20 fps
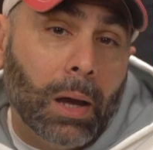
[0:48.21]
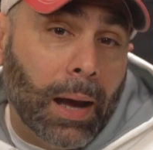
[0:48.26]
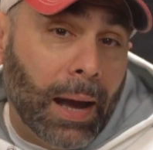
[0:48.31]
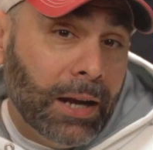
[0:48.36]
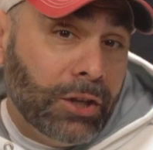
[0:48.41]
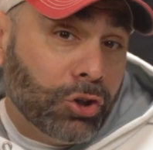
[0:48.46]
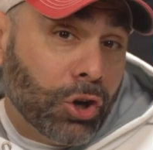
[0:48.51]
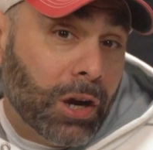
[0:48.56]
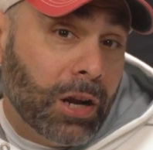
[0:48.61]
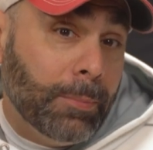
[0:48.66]
I
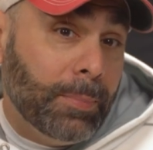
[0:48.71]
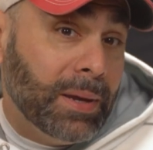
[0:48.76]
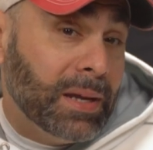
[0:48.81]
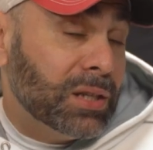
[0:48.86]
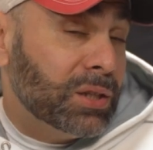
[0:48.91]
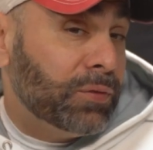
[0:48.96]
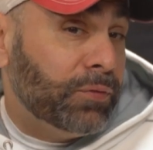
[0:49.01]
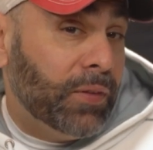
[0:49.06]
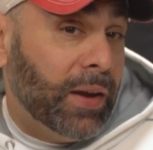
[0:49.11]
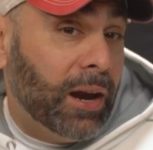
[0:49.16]
try to be
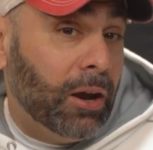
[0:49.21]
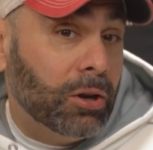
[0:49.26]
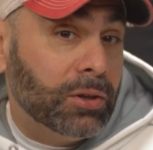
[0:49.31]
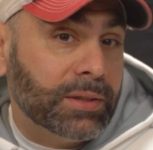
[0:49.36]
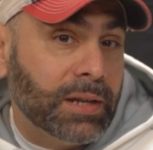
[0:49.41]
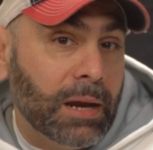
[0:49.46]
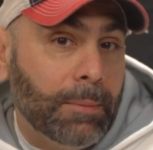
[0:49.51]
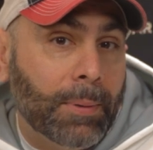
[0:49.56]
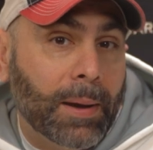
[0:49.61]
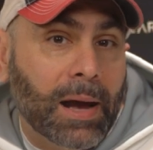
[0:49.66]
as fair as
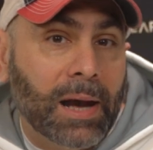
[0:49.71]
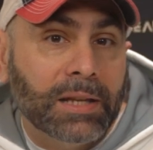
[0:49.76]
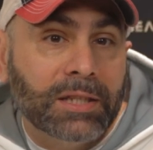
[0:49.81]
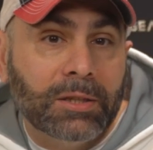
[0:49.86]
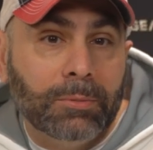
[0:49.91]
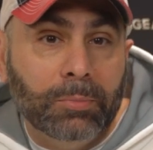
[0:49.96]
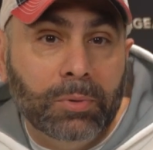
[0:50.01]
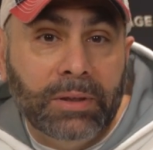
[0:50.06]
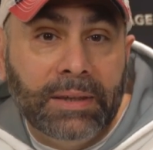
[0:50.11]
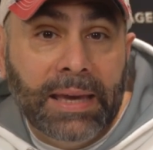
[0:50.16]
I
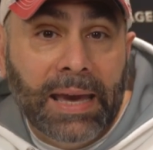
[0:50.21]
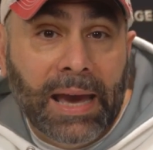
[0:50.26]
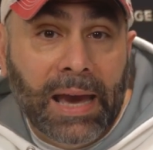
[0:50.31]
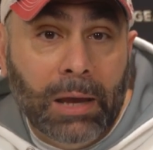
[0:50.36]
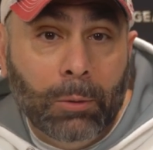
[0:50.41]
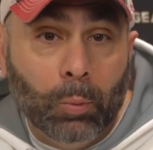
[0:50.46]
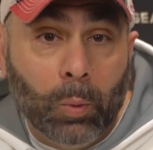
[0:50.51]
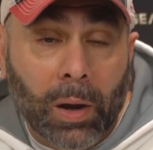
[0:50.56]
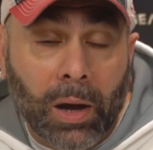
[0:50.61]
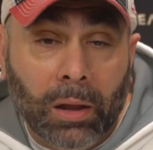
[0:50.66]
possibly
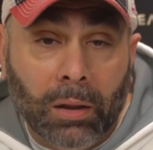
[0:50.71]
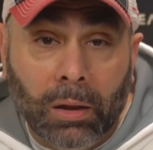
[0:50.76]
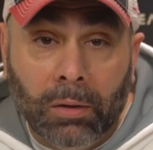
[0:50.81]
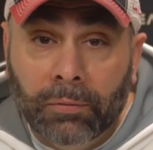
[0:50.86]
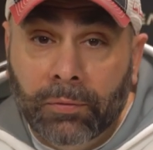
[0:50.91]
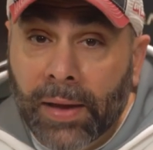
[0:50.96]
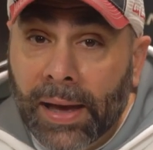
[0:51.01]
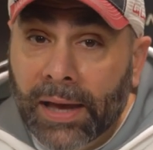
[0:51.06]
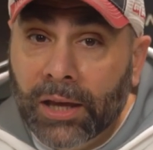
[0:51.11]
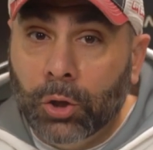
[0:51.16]
can while
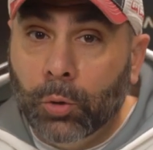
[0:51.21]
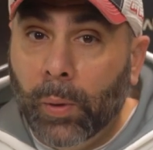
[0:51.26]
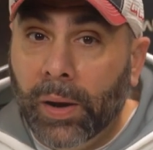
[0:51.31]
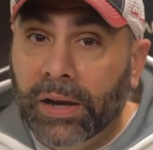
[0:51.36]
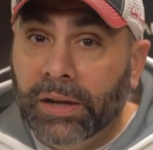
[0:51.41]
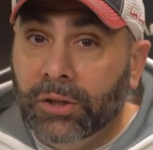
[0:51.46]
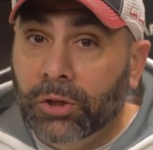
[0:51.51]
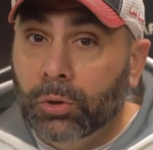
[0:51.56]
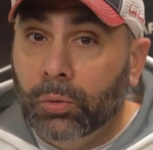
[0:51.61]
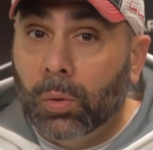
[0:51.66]

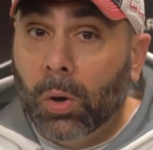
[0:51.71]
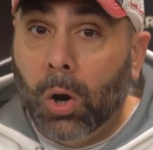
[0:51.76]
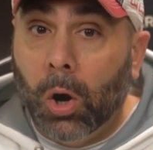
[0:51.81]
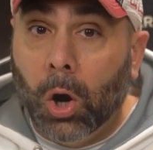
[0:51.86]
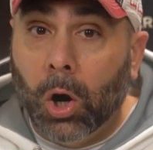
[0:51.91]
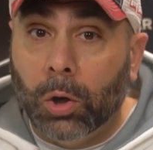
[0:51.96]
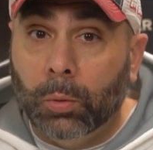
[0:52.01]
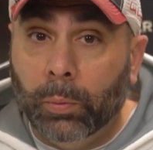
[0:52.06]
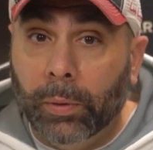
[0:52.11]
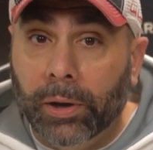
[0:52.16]
evaluating new
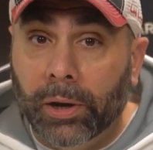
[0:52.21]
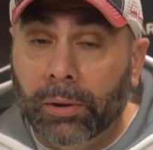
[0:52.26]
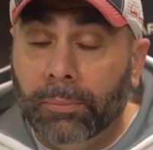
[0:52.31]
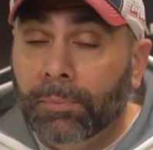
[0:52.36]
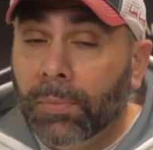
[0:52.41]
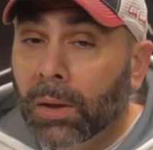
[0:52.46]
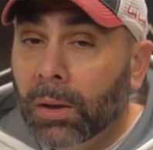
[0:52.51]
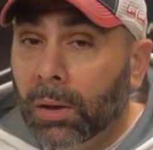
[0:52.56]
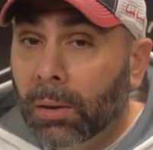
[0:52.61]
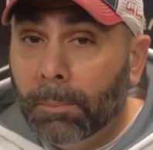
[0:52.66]
hardware.
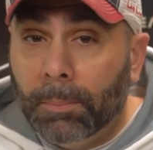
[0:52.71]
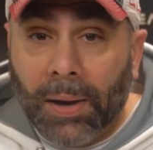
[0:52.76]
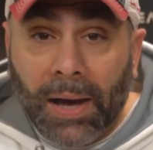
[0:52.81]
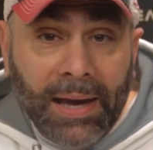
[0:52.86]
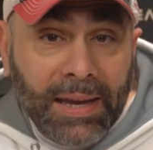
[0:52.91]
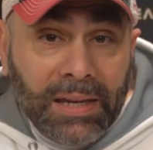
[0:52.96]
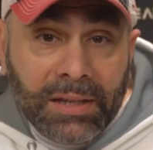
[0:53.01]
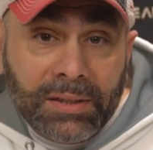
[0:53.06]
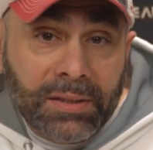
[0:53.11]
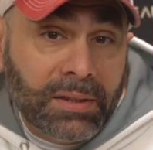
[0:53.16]

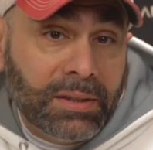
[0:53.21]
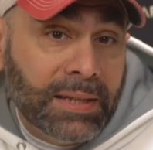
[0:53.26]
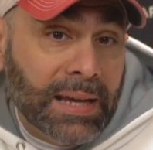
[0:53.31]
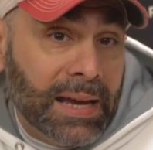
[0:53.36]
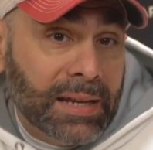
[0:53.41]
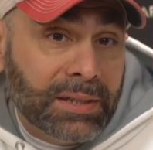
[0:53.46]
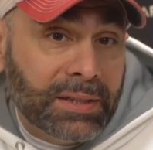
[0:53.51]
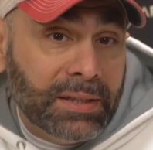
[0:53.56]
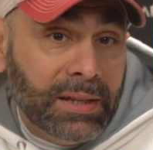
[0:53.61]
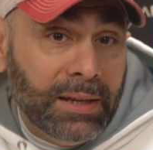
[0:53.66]
Biased
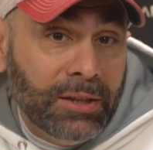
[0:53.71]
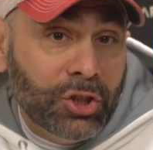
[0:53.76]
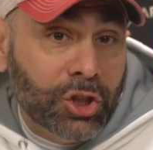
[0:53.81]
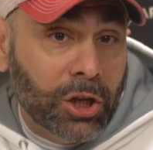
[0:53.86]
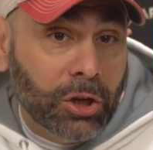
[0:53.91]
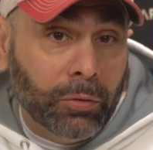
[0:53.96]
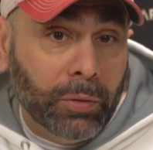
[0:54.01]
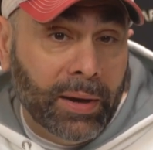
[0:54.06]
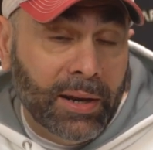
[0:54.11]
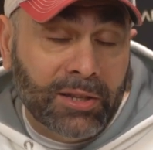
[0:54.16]
testing
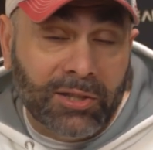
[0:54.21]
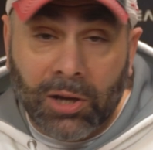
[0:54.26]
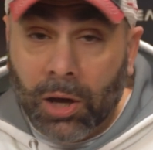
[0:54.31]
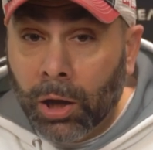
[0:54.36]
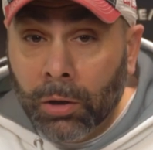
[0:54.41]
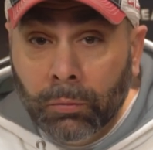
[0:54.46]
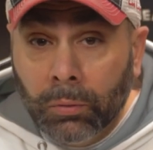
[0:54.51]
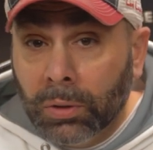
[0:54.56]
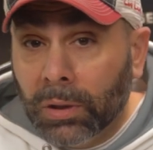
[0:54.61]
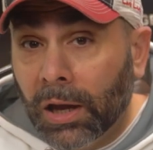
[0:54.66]
generates
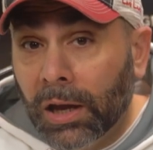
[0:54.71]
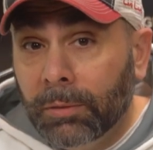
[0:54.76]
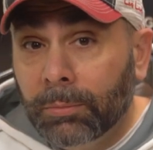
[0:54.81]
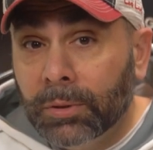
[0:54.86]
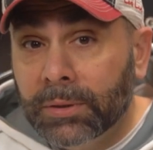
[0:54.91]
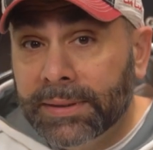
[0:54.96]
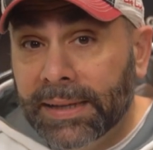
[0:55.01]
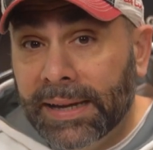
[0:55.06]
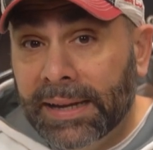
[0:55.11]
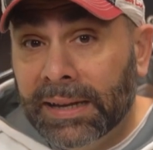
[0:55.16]

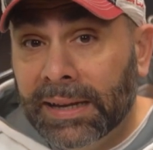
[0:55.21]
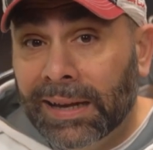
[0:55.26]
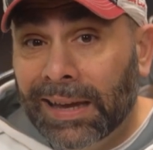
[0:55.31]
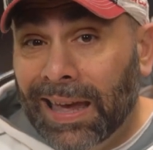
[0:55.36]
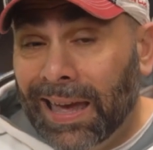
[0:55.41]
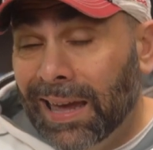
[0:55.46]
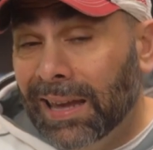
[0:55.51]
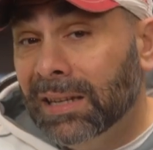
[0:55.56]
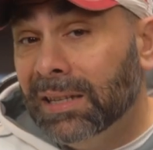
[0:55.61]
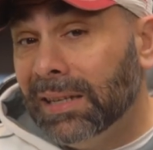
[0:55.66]
unreliable data
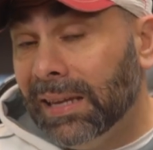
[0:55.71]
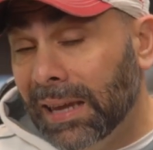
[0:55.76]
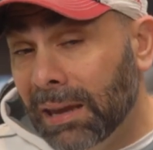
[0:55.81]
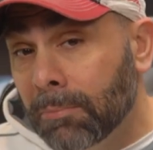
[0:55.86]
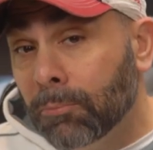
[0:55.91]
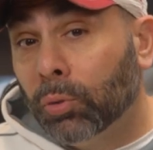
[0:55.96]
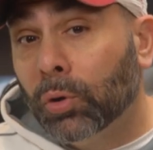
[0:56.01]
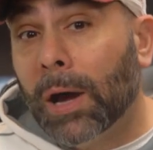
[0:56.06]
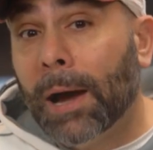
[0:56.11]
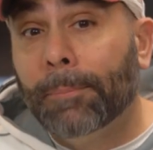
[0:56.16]
and
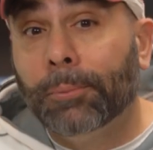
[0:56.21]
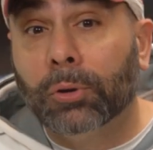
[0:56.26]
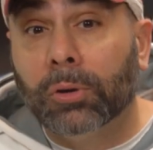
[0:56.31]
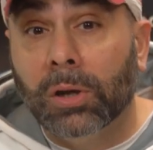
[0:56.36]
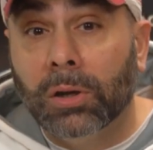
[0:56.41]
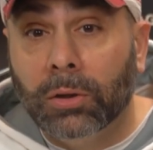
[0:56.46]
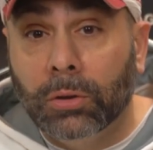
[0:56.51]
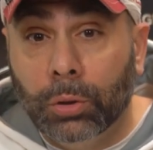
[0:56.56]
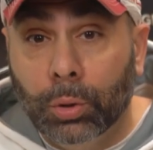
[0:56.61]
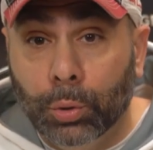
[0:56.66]
improper
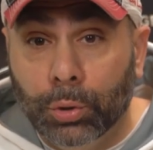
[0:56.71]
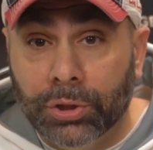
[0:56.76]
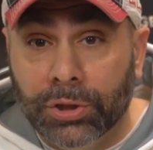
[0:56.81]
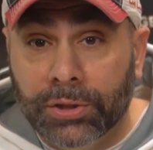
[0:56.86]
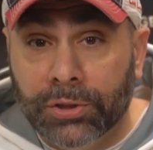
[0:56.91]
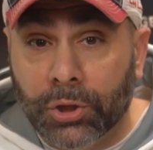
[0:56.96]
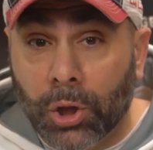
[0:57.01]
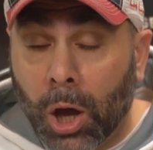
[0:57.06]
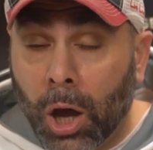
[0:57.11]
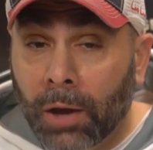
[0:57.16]

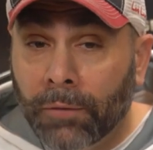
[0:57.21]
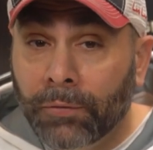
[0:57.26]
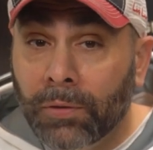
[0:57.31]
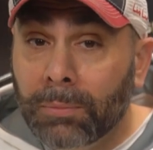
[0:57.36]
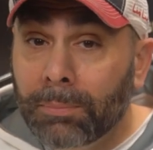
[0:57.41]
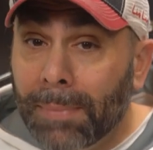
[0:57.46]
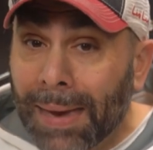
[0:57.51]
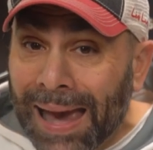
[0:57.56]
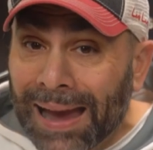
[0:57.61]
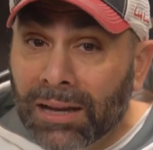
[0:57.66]
conclusions,
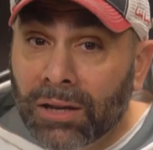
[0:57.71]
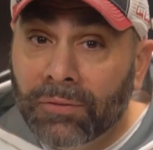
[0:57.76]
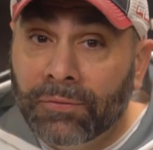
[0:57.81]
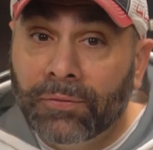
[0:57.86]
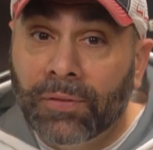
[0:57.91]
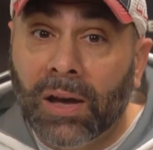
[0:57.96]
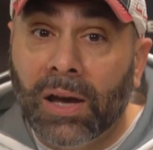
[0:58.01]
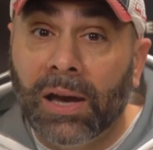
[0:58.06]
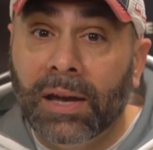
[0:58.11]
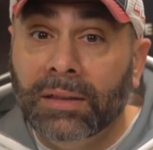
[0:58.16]
often
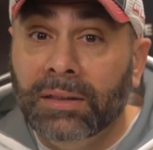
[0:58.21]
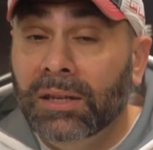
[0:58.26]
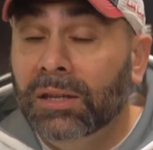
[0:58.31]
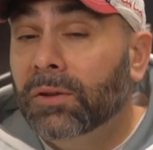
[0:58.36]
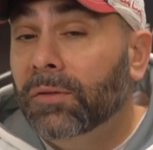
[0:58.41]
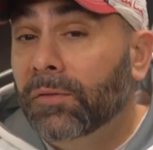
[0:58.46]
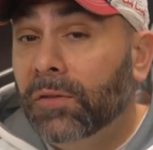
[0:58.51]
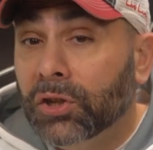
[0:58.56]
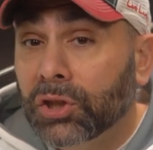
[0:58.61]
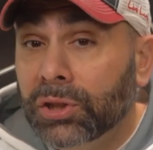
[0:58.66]
magnifying the
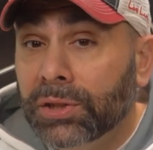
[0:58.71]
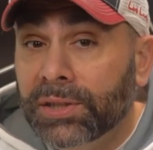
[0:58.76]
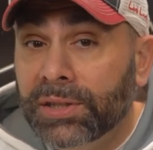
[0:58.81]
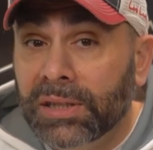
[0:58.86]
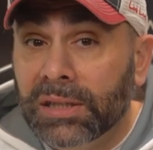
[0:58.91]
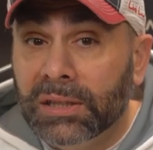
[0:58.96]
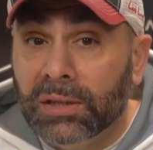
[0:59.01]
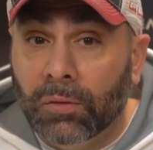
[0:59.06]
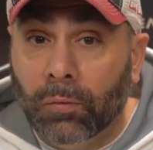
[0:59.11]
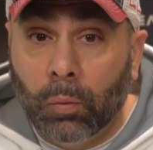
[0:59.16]

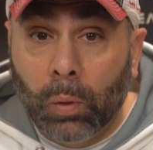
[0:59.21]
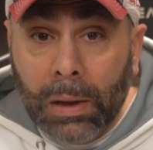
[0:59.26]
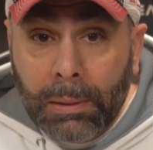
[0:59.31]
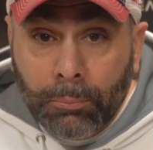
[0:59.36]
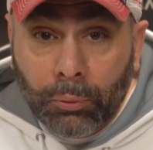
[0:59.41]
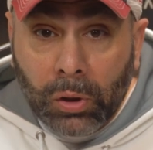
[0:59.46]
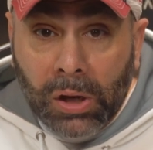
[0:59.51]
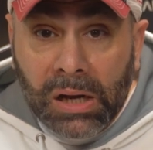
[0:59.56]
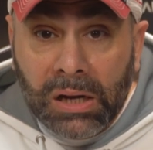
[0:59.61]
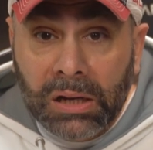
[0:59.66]
deficiencies of one
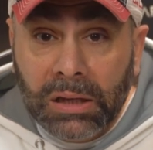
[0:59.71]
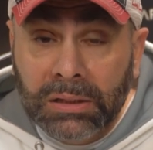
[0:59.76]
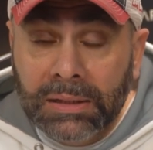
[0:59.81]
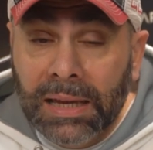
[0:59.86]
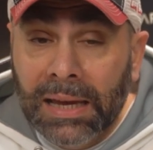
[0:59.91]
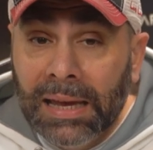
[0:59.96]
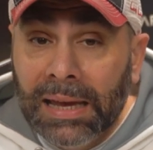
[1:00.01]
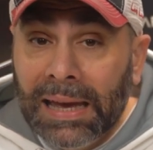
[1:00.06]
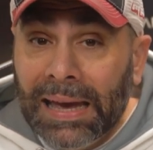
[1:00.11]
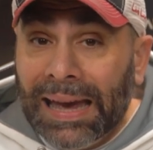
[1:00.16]
product
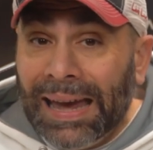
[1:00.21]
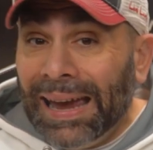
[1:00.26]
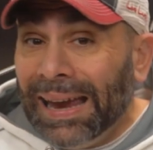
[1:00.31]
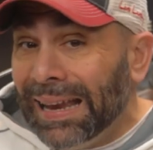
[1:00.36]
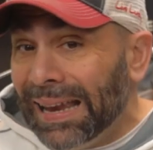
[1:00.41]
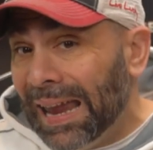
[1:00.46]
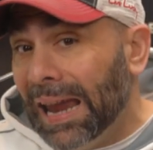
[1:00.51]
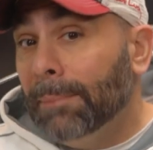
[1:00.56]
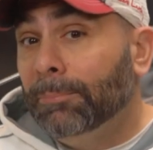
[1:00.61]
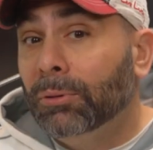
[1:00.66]

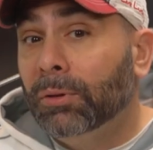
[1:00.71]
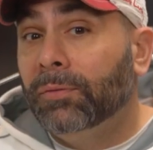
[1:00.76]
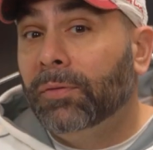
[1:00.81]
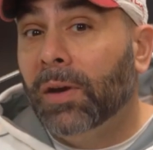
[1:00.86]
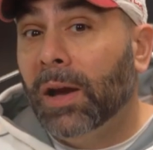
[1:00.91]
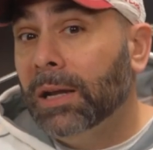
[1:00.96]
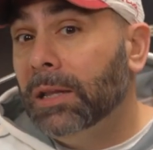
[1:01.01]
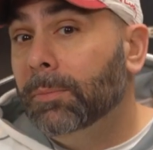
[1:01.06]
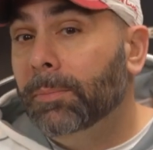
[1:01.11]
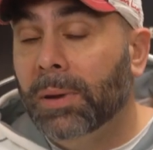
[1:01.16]
and
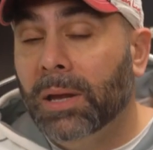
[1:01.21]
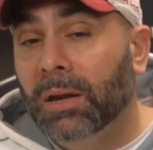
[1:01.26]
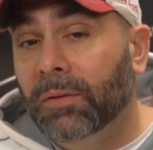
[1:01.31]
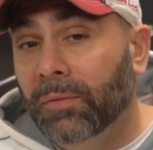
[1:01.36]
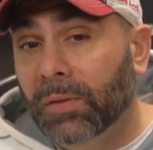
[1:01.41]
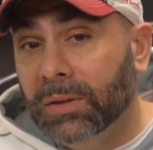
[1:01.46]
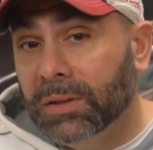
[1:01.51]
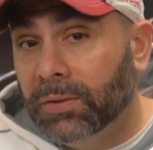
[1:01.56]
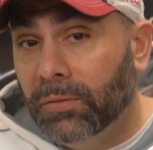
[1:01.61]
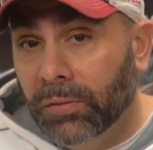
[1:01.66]
amplifying the
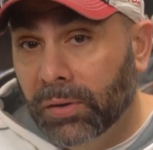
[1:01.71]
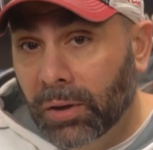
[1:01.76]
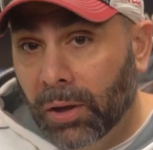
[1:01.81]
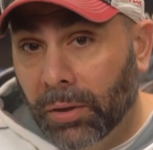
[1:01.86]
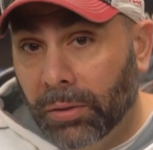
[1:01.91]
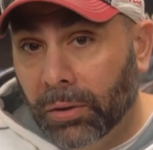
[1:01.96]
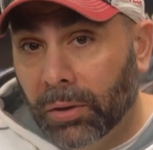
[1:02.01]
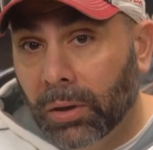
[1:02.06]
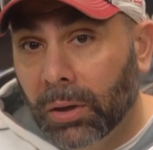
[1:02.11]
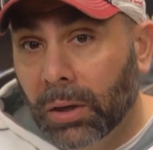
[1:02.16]
benefits of
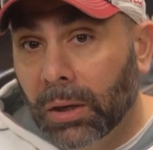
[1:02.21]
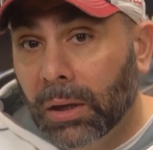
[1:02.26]
another.